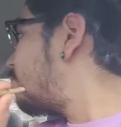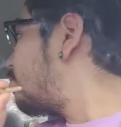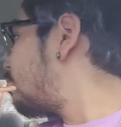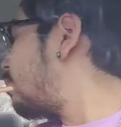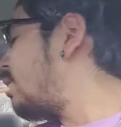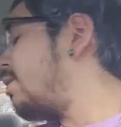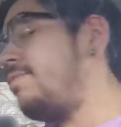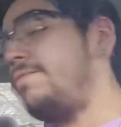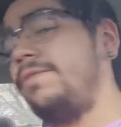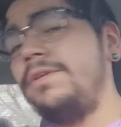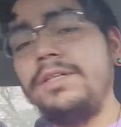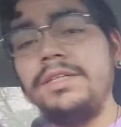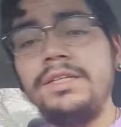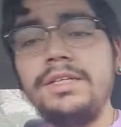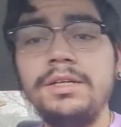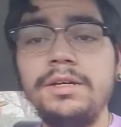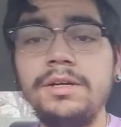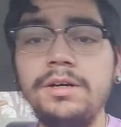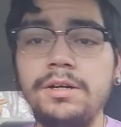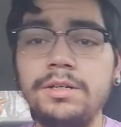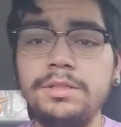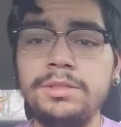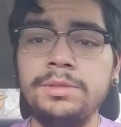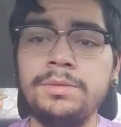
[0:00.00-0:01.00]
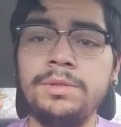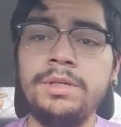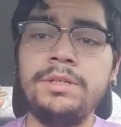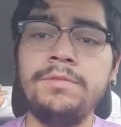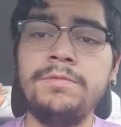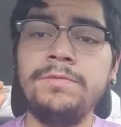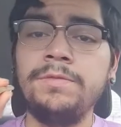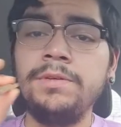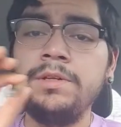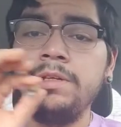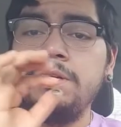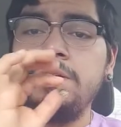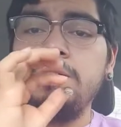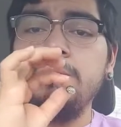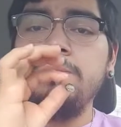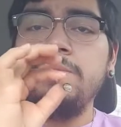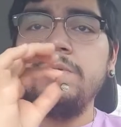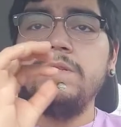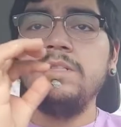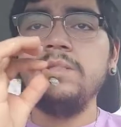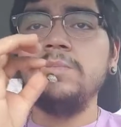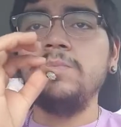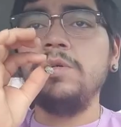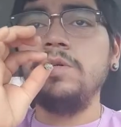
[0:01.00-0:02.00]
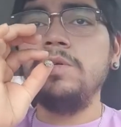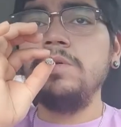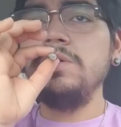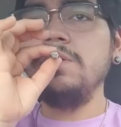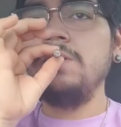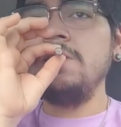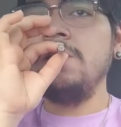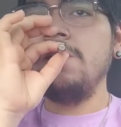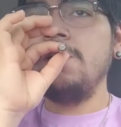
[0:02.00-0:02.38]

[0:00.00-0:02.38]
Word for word: My fucking car's already filling up with smoke.